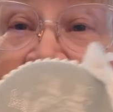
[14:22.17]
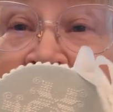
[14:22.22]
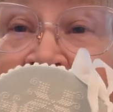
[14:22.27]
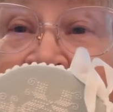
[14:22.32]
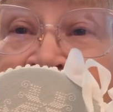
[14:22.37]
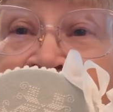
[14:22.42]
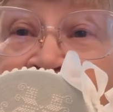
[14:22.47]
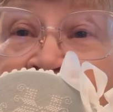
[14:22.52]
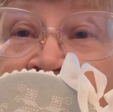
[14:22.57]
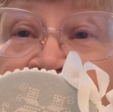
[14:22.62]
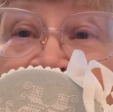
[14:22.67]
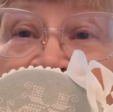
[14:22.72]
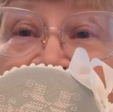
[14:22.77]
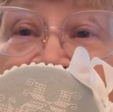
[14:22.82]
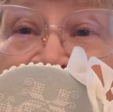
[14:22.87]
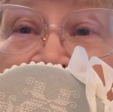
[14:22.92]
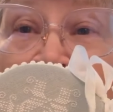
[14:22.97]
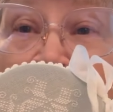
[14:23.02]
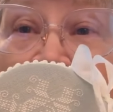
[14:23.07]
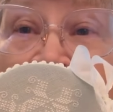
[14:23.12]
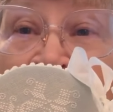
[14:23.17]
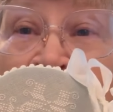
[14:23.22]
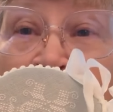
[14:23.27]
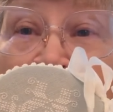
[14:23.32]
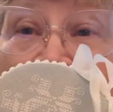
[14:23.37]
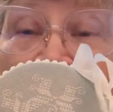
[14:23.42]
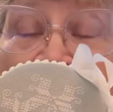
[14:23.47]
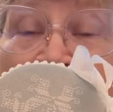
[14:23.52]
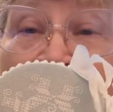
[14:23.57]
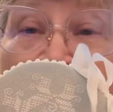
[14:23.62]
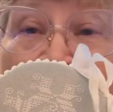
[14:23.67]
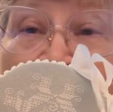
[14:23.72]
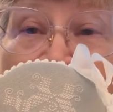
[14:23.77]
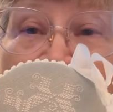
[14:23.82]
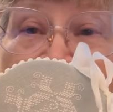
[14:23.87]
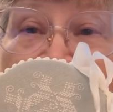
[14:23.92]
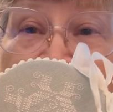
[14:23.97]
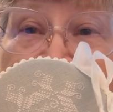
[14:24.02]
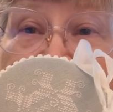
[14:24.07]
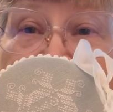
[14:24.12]
and I've done a 4th one on
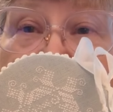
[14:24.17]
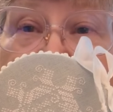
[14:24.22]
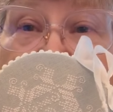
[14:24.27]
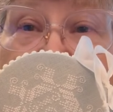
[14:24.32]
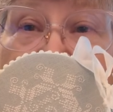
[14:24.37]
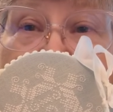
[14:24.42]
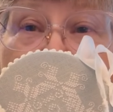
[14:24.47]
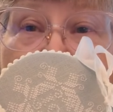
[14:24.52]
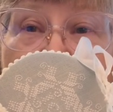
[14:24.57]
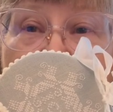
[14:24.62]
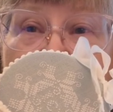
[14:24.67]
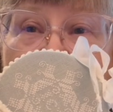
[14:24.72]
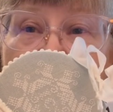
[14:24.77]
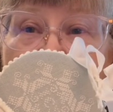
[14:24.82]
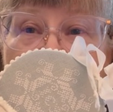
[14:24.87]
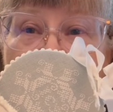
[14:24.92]
perforated paper.